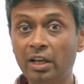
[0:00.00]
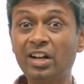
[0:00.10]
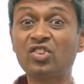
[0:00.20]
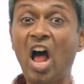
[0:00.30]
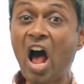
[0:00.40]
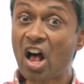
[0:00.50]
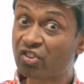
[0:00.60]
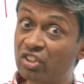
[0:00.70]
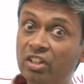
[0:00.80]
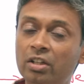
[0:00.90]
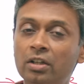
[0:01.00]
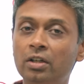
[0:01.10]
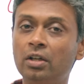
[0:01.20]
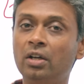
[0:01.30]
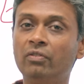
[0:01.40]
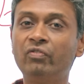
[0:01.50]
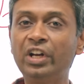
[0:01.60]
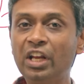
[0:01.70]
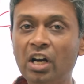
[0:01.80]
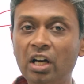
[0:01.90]
gets asked
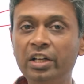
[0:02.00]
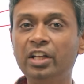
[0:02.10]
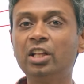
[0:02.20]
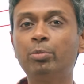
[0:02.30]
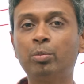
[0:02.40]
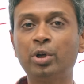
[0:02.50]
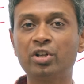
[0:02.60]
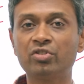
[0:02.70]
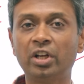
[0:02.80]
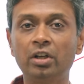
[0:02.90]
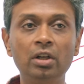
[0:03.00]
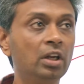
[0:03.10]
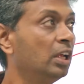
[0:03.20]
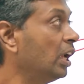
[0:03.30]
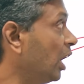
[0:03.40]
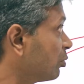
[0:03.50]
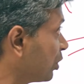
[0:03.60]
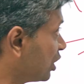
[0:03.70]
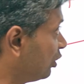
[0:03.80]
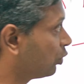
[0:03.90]
very early in the preparation cycle,
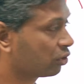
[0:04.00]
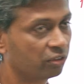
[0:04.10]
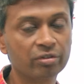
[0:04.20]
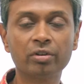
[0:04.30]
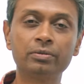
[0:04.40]
especially for this.